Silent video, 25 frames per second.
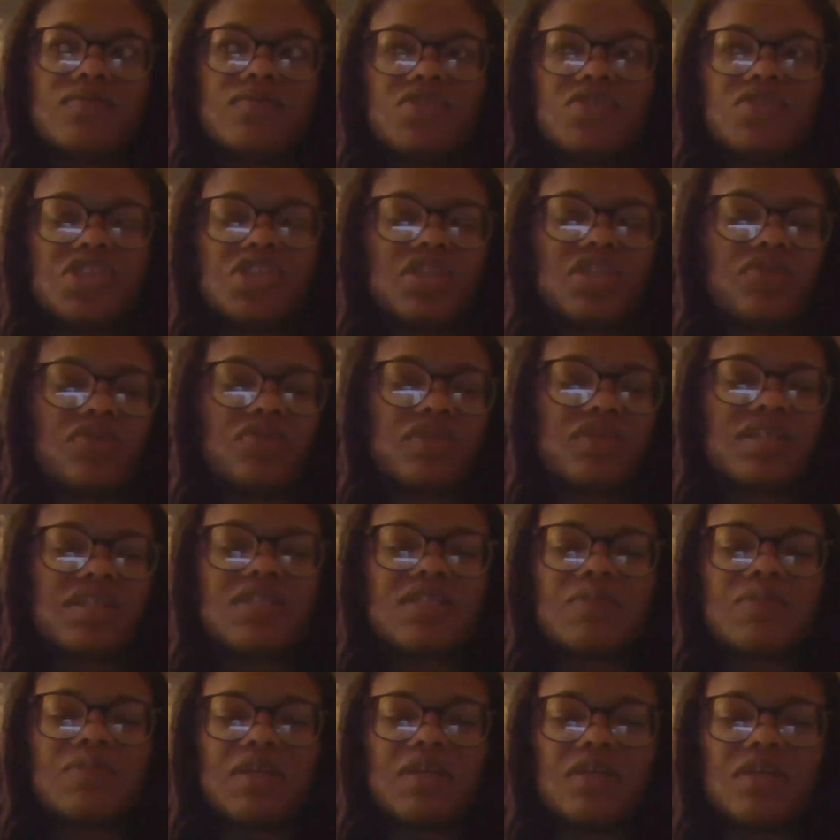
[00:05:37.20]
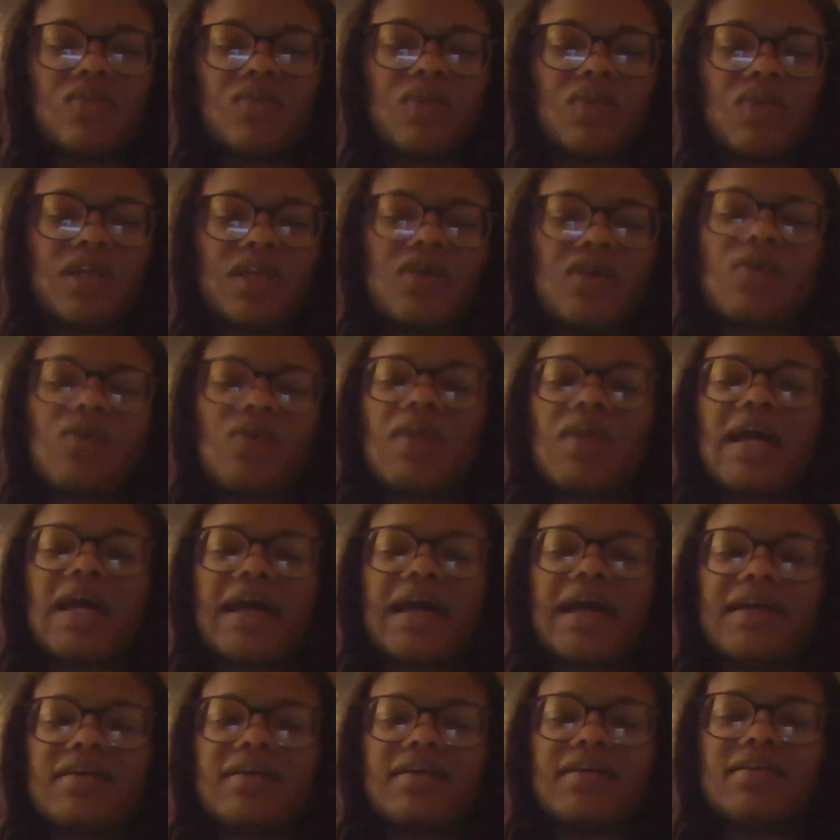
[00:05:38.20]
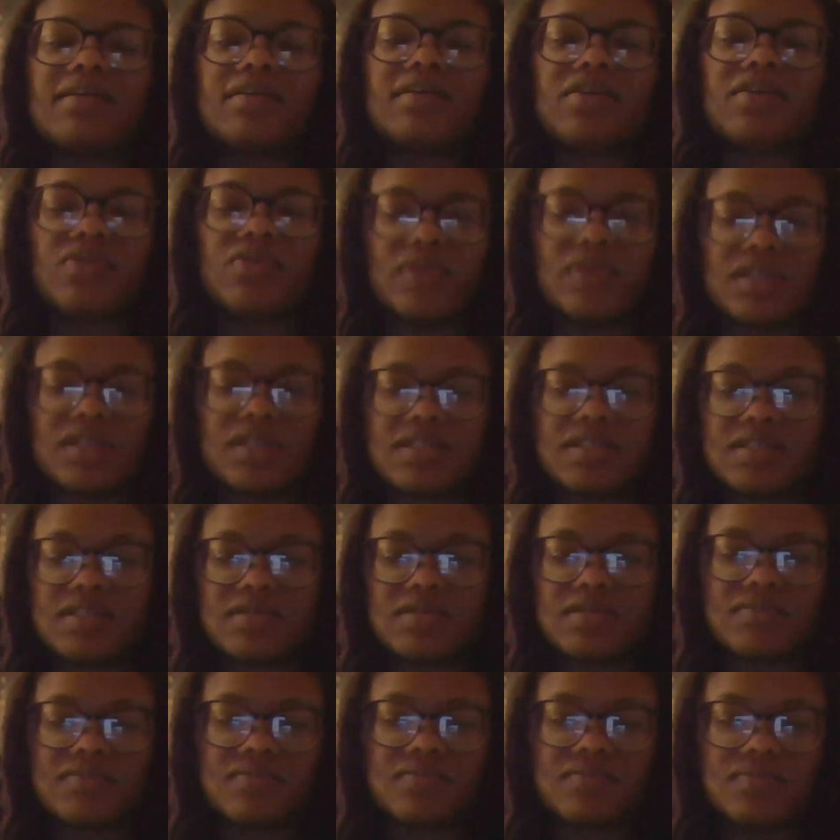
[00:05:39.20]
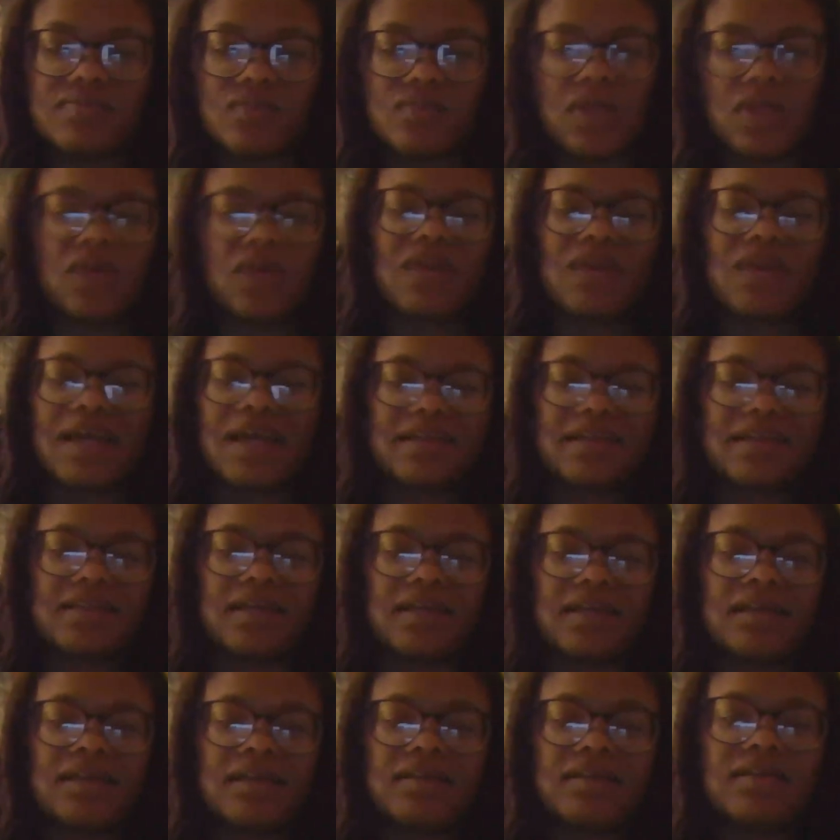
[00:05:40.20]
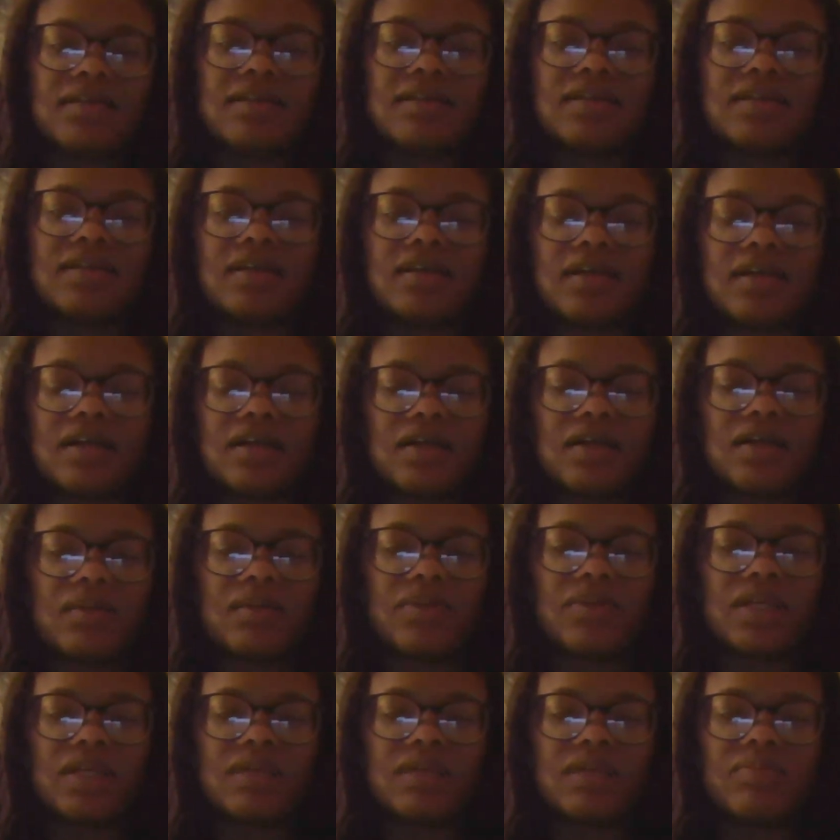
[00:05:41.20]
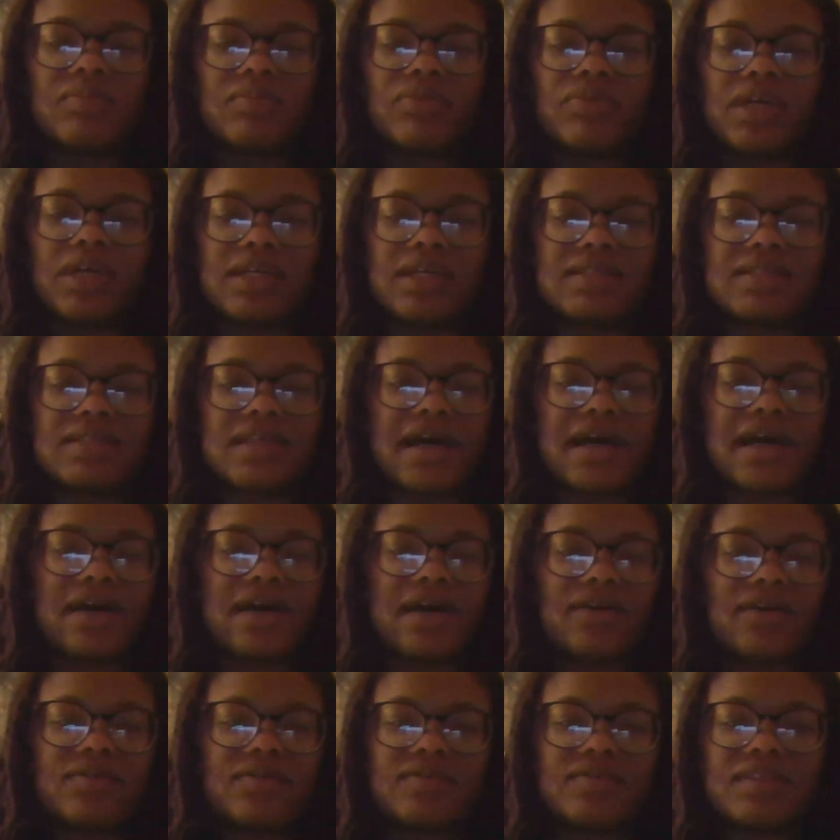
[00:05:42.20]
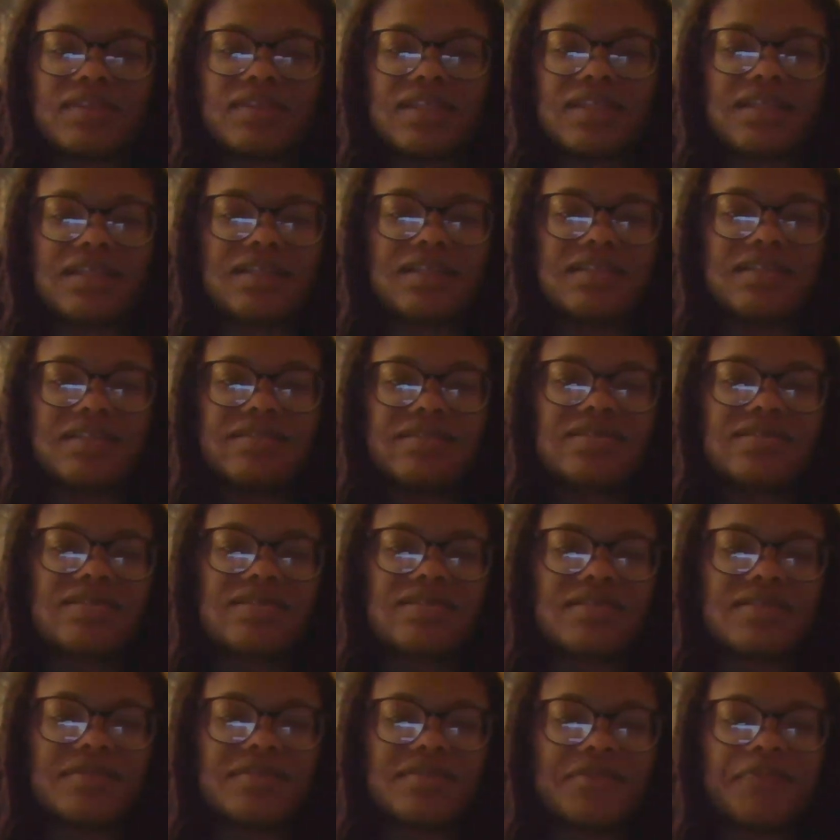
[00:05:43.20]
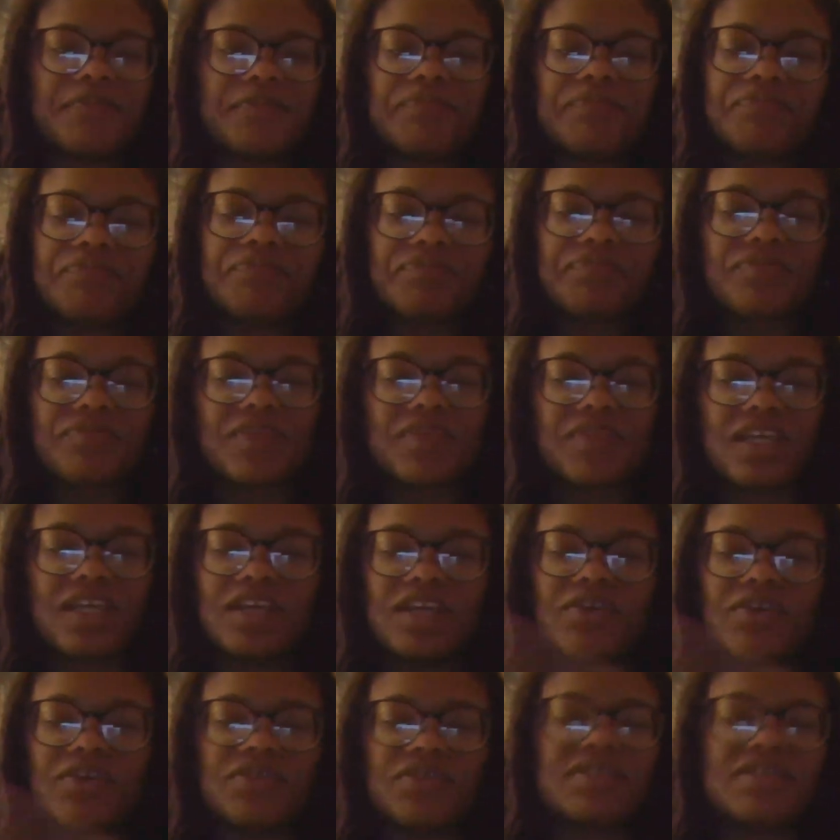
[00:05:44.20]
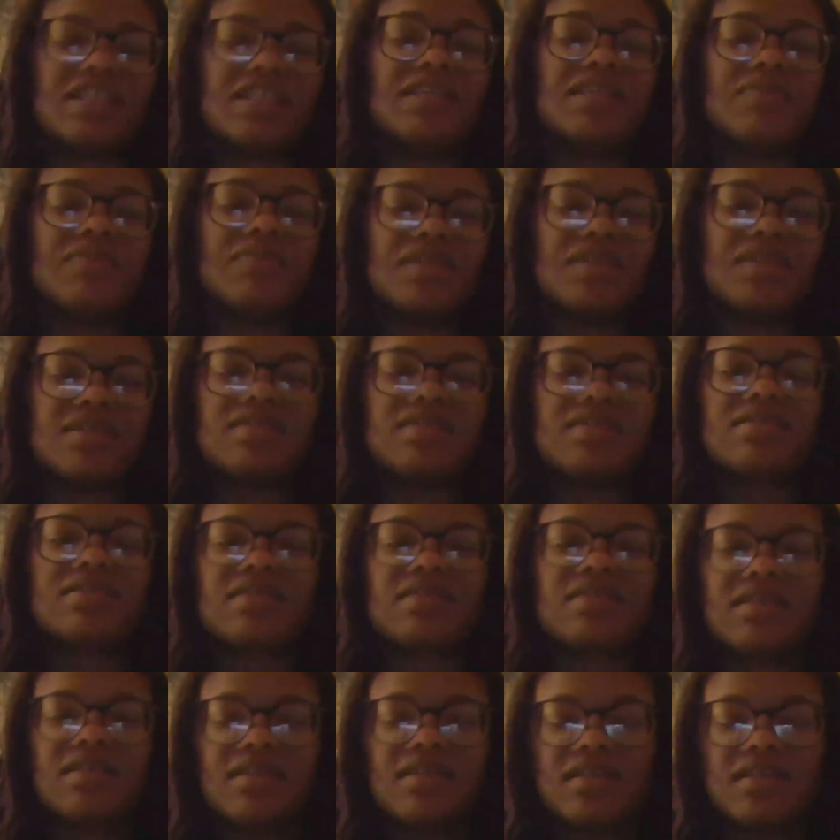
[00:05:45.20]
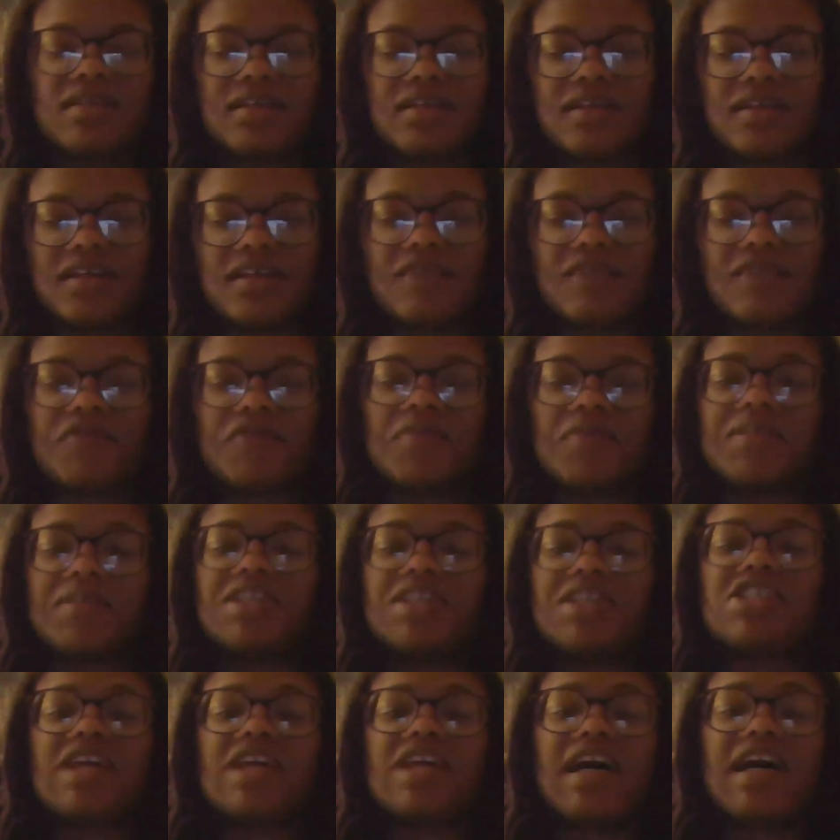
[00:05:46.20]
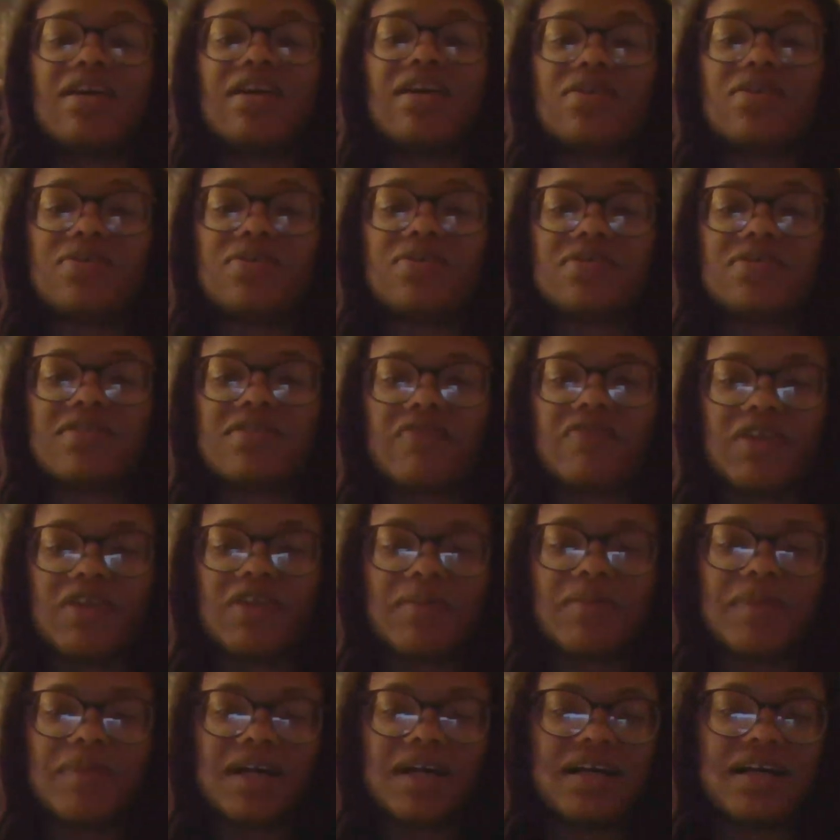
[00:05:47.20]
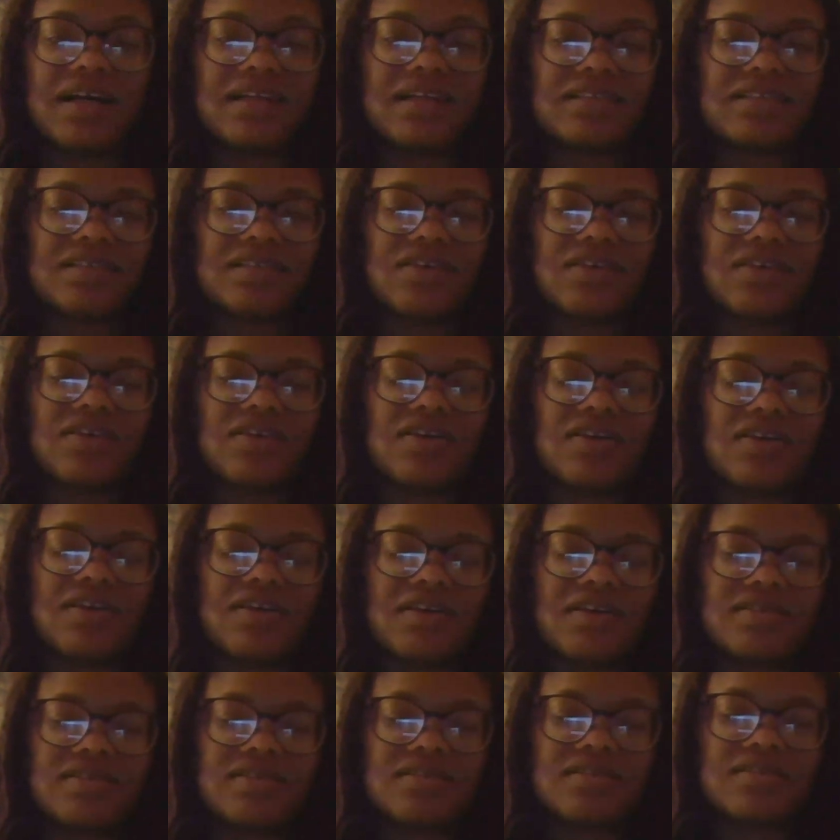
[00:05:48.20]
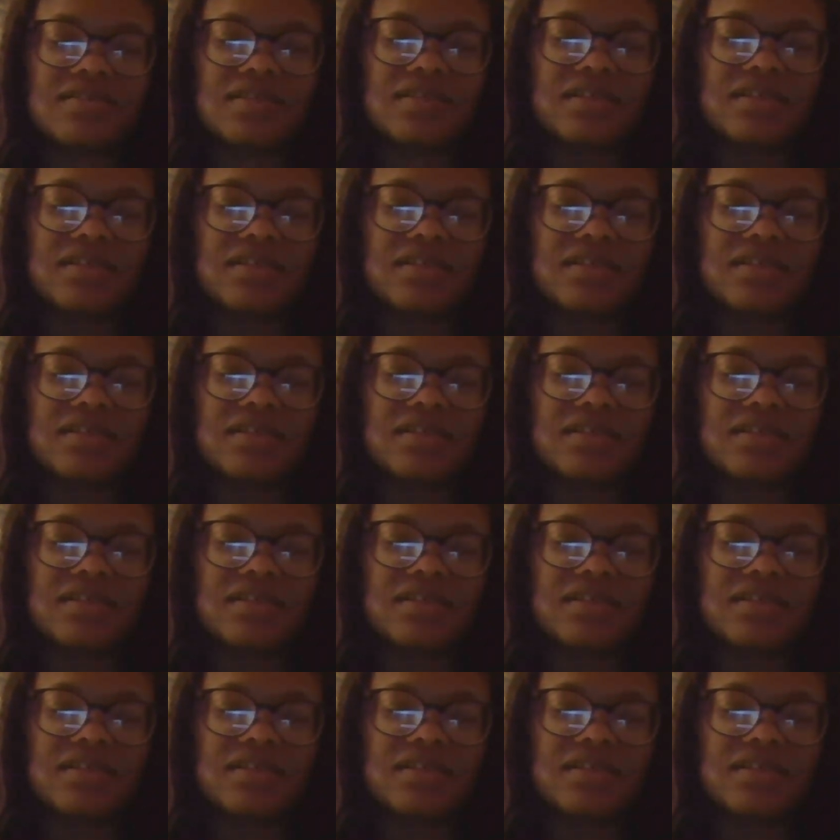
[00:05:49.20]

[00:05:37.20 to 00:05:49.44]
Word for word: generally speaking, we don't like criticism. We don't like that. Um, it brings out these inner demons uh, from the shadows of our minds and our hearts